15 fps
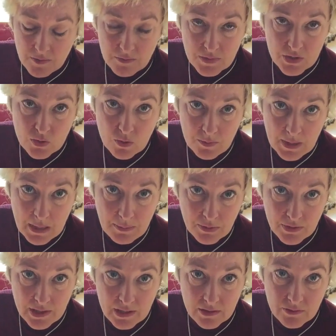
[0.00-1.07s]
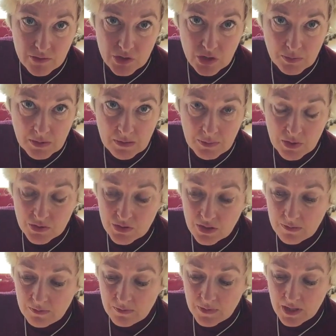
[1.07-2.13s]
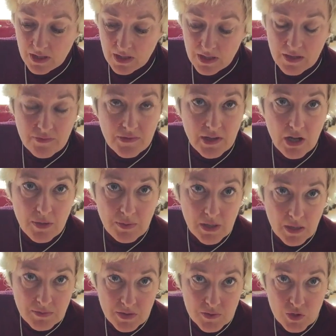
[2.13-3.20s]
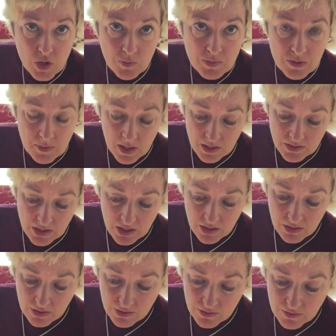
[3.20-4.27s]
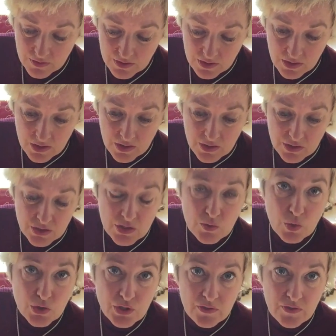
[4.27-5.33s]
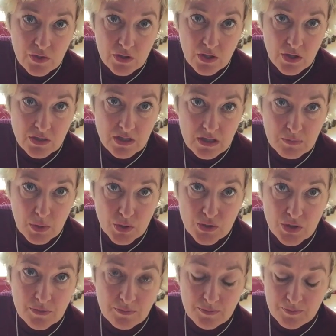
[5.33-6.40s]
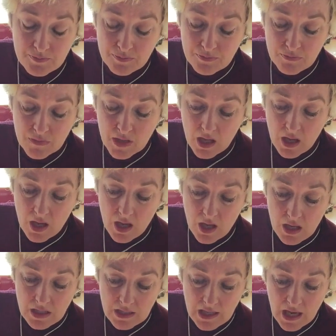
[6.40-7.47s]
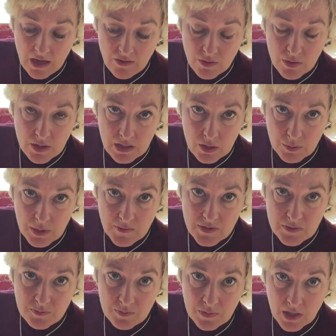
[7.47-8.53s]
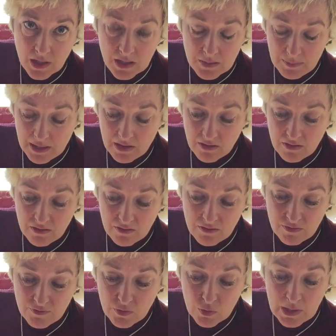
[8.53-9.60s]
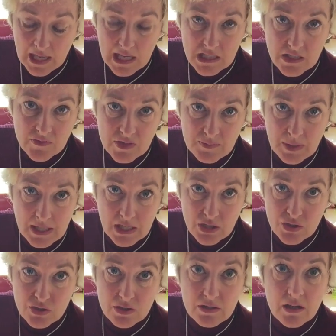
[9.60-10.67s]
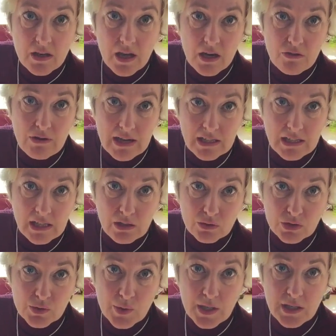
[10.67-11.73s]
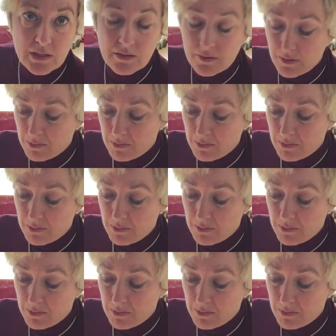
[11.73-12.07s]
salt and pepper it on the top and the bottom, then open up some chopped tomatoes, squash a few of those in the bottom, layer it with a little bit of, like about 4 layers of spinach, crack an egg onto it,